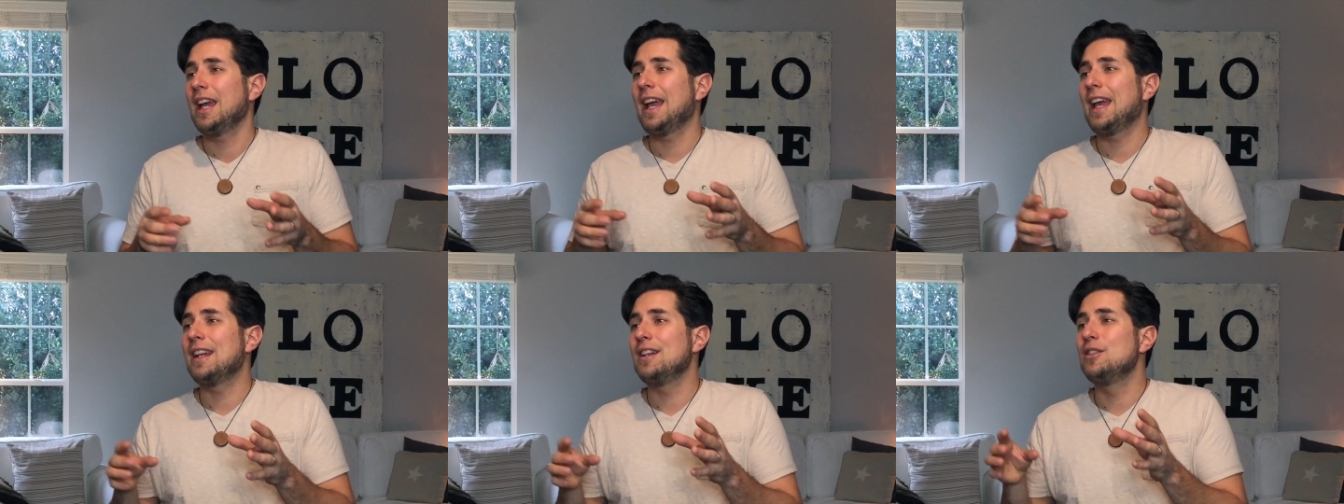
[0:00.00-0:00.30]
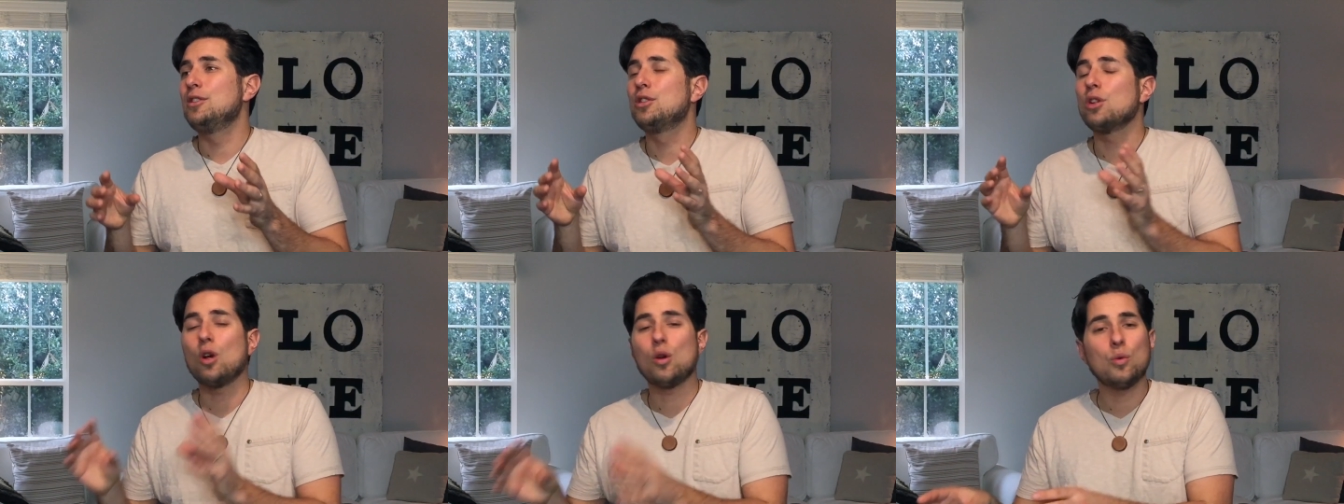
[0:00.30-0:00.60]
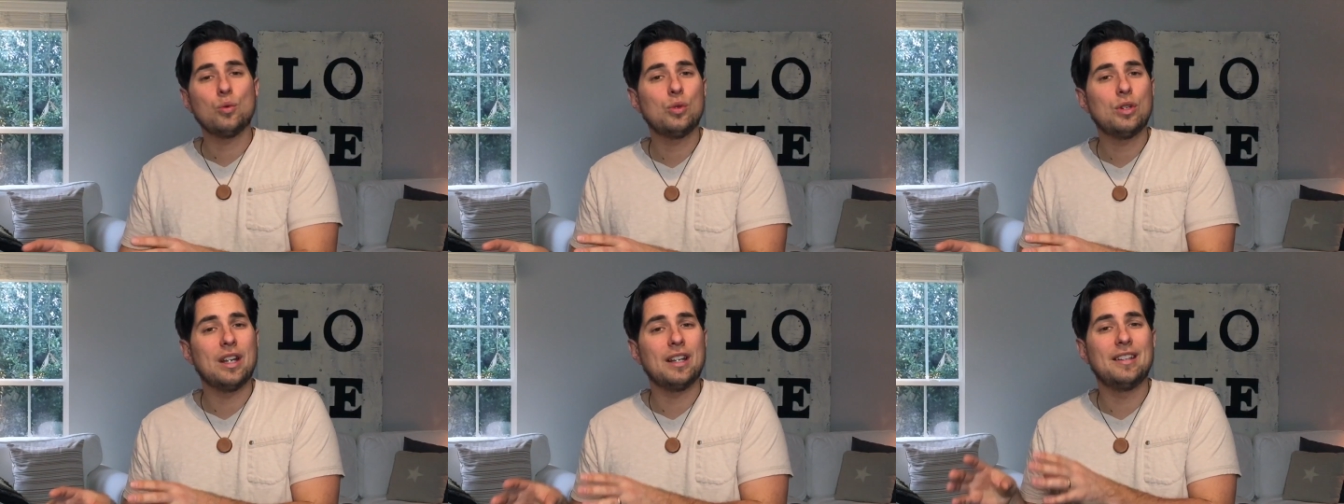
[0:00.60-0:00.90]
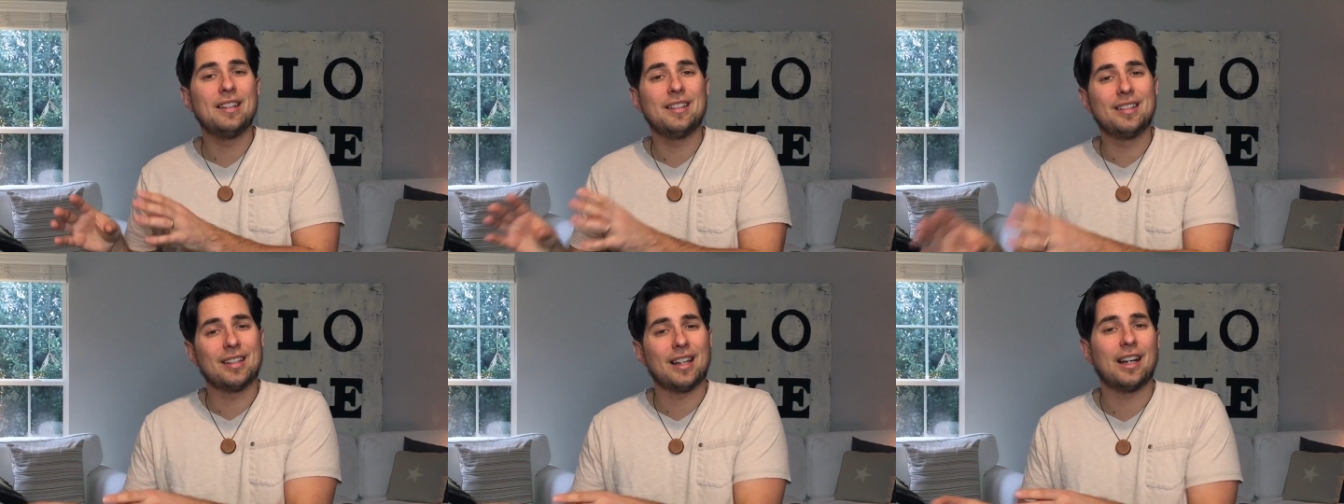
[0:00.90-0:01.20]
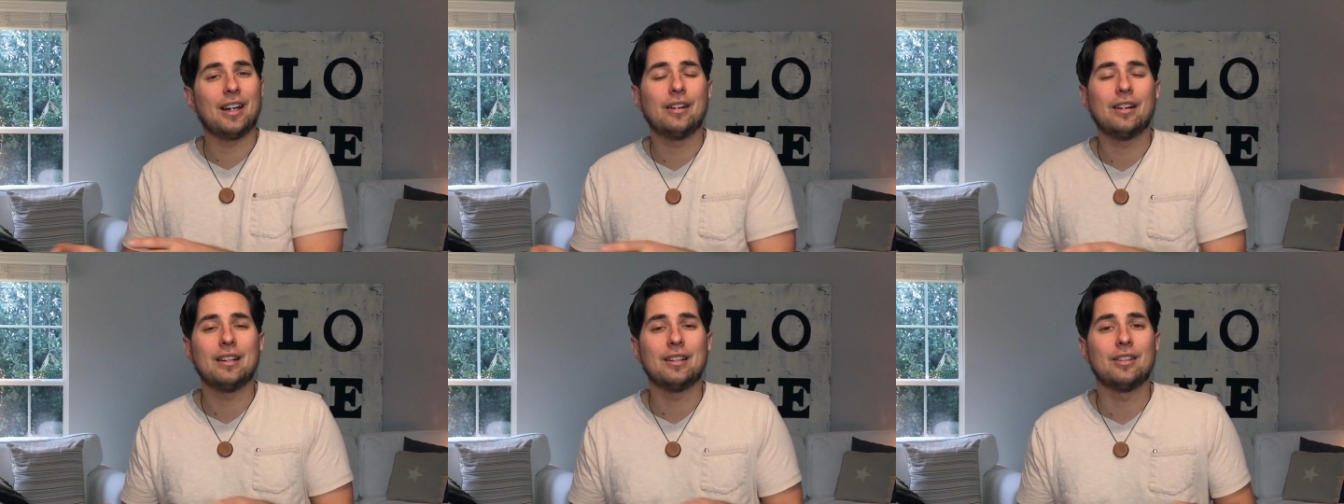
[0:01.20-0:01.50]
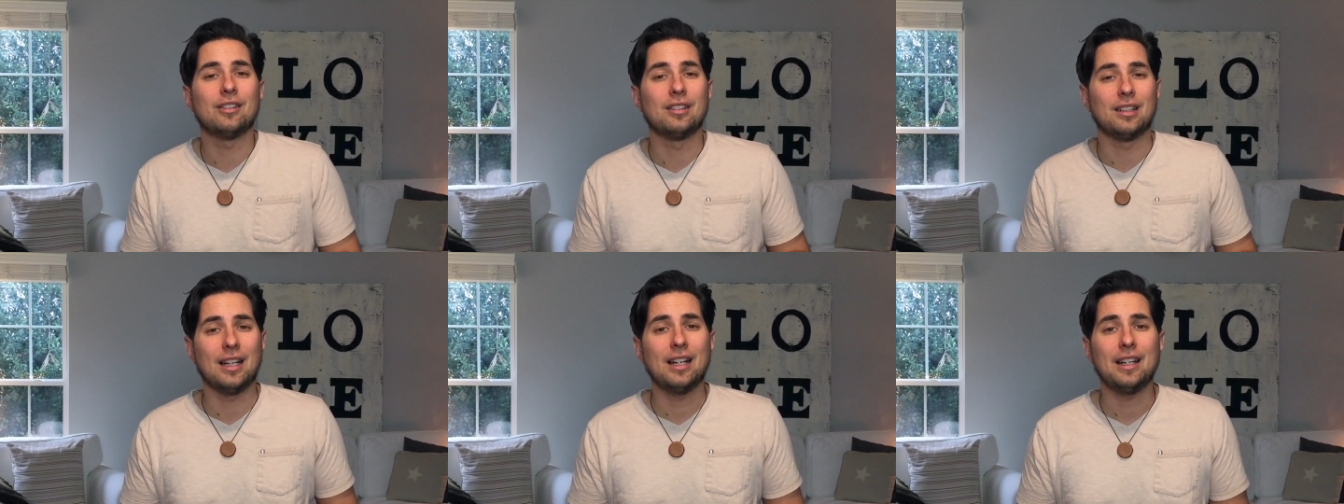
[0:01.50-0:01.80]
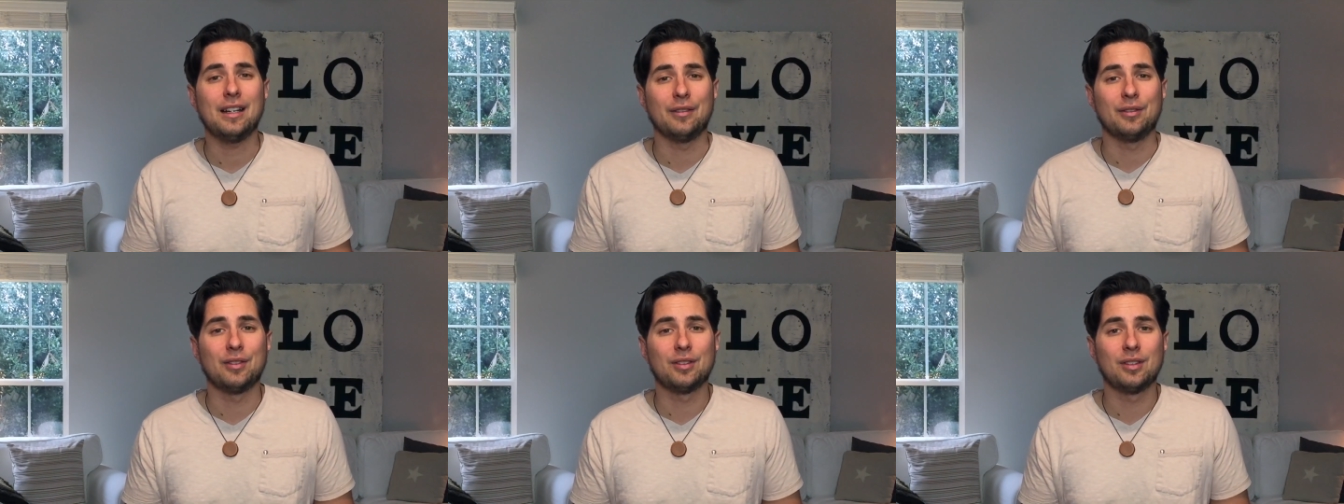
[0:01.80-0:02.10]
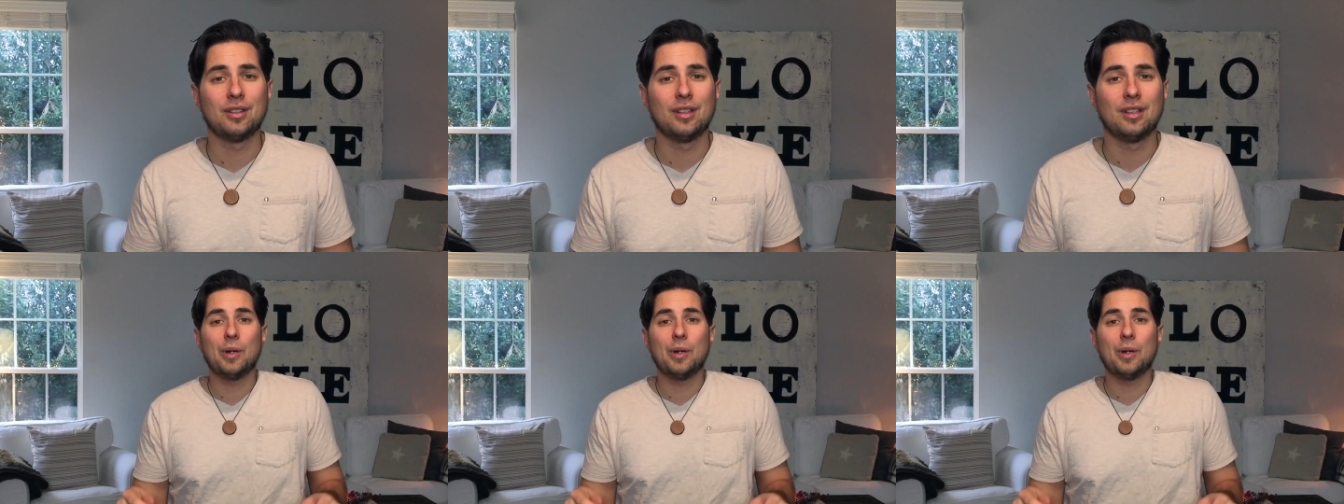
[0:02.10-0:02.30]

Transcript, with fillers: and don't desire in their lives.